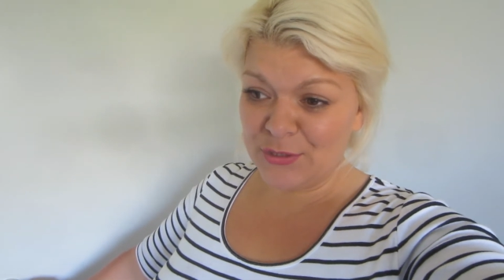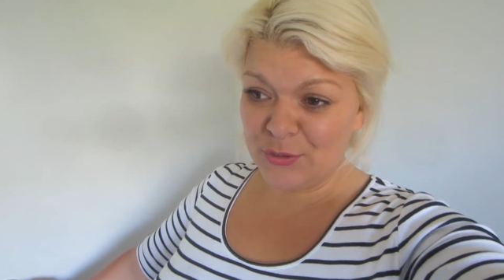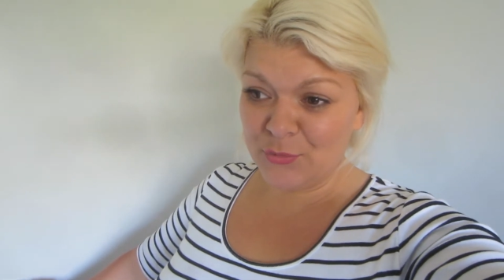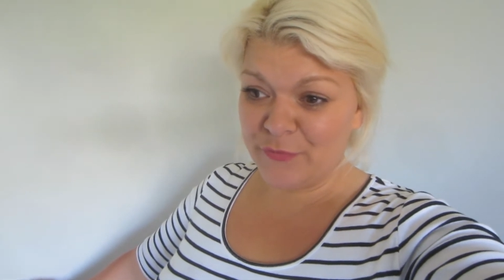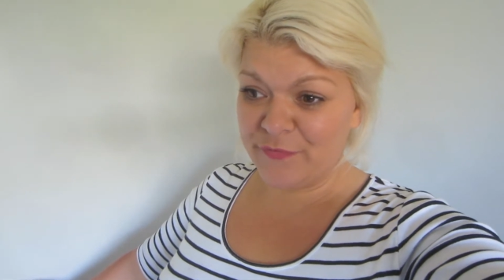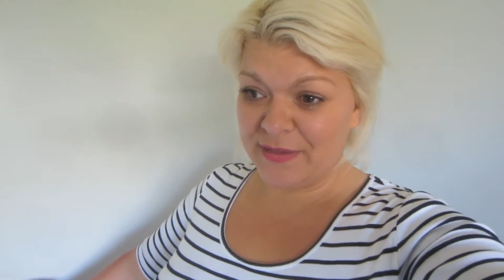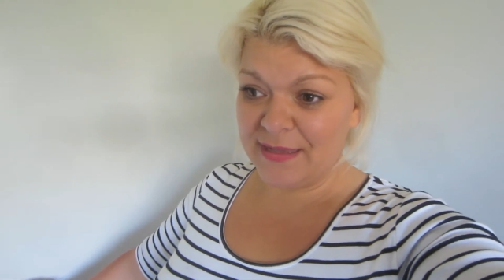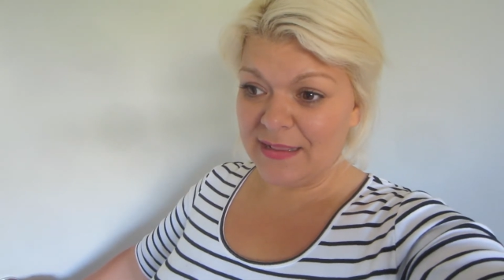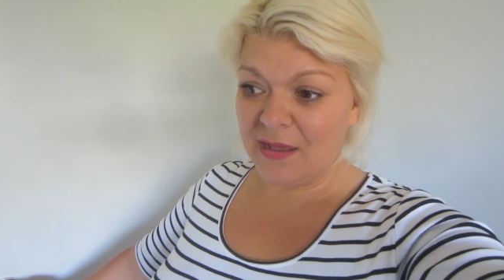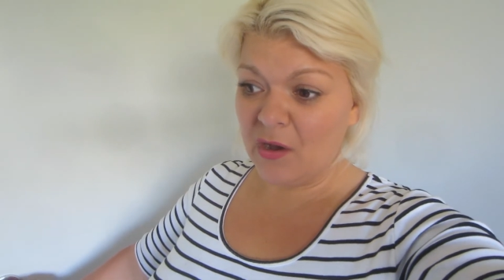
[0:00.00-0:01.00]
you will
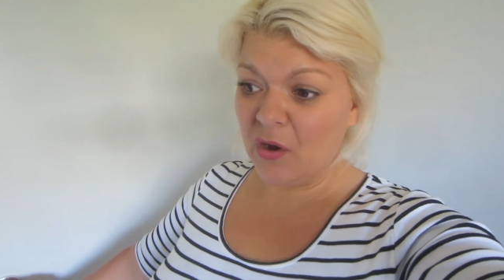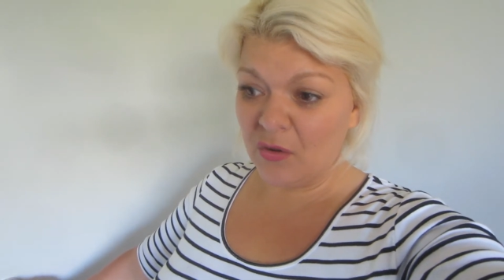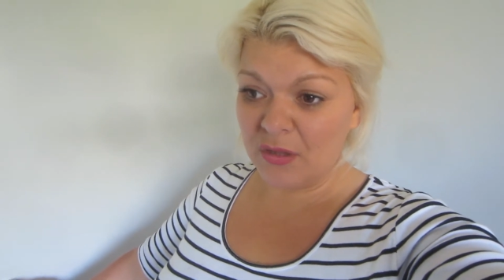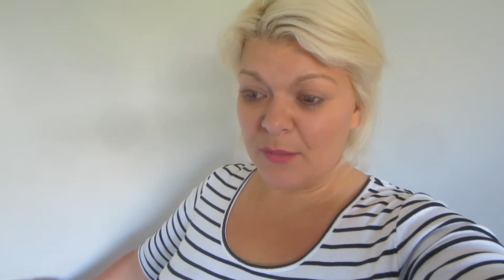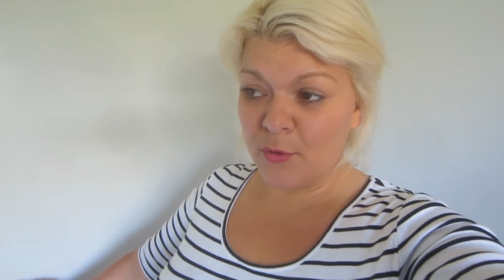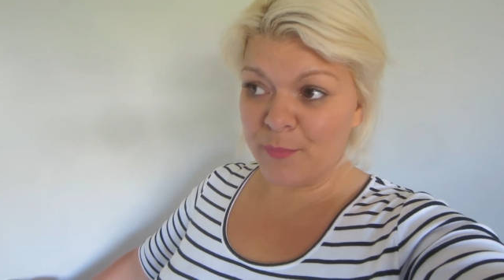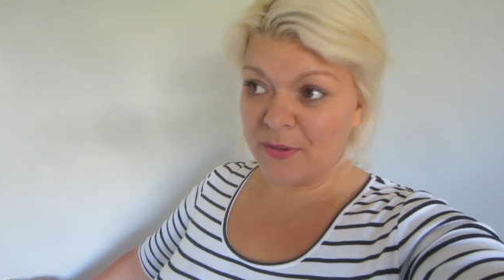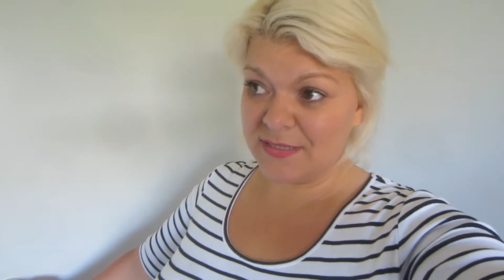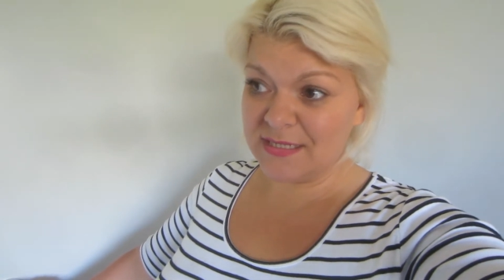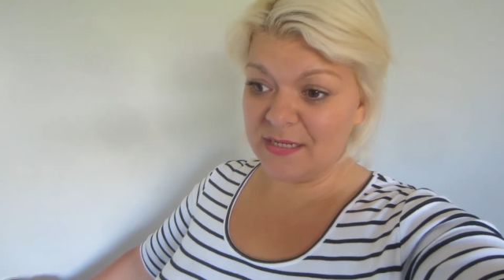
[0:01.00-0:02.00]
feel a whole lot more
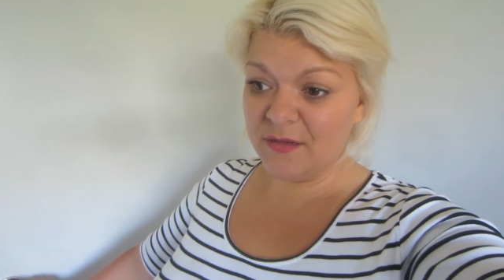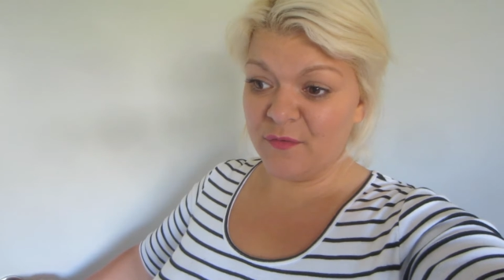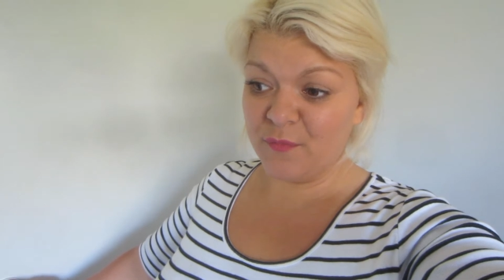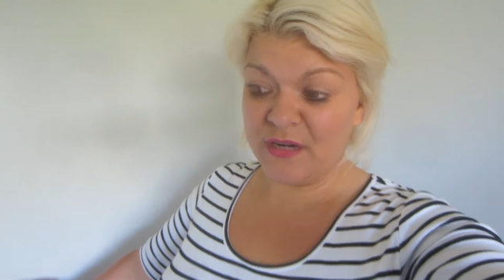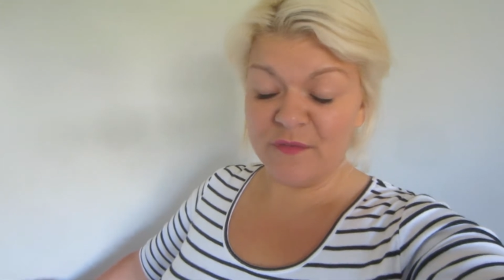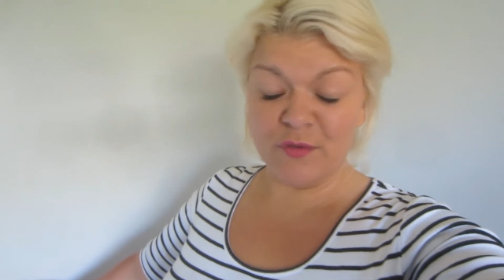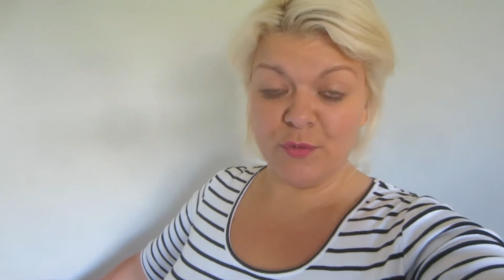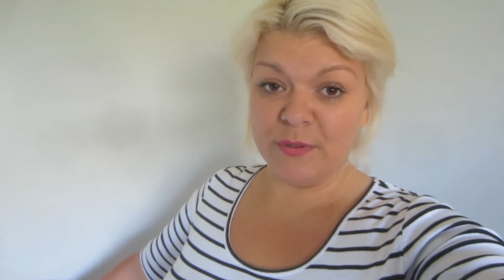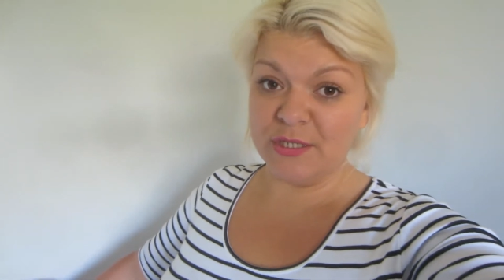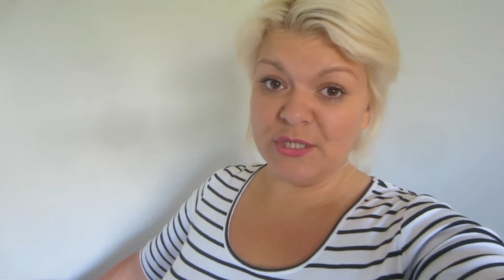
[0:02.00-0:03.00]
positive whenever you
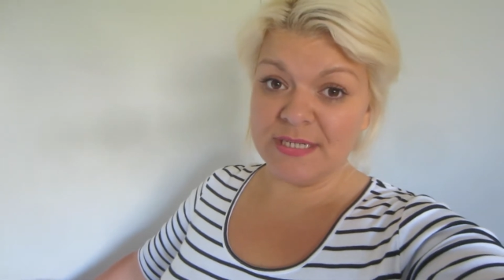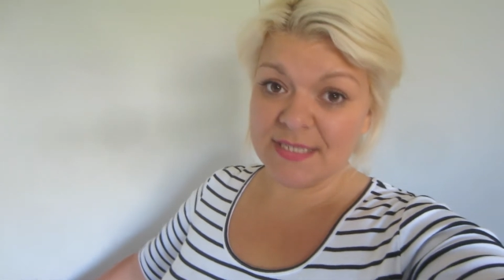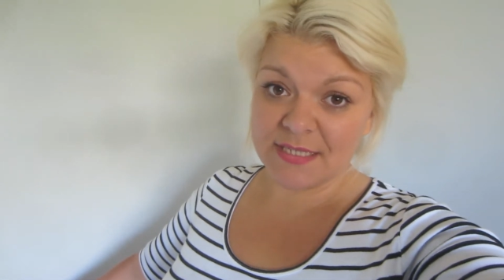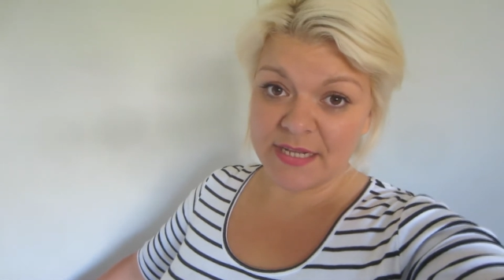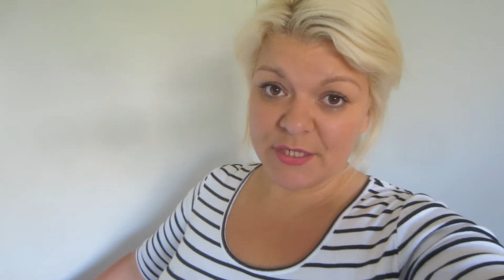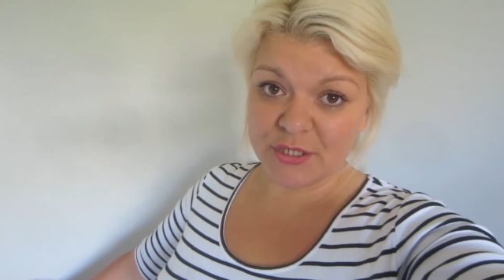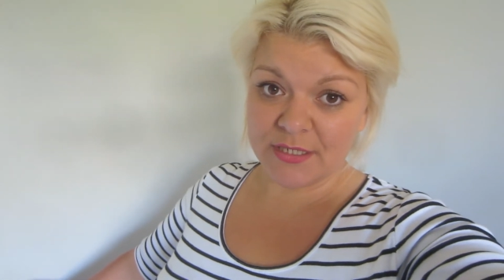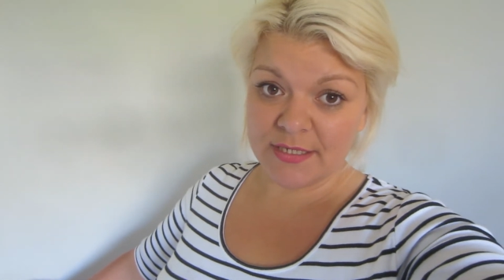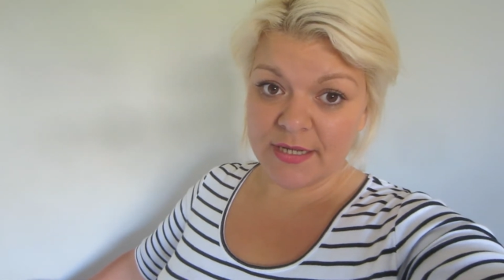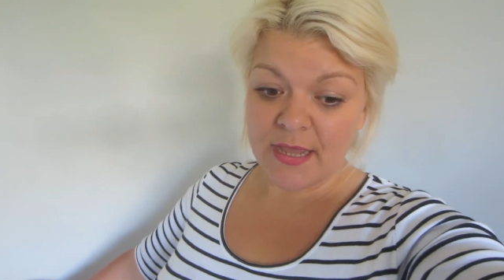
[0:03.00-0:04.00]
reach your
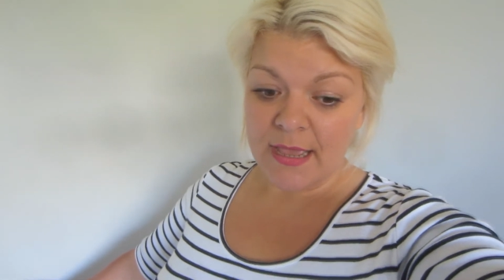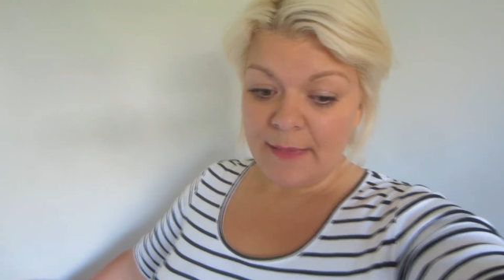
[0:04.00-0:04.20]
destination,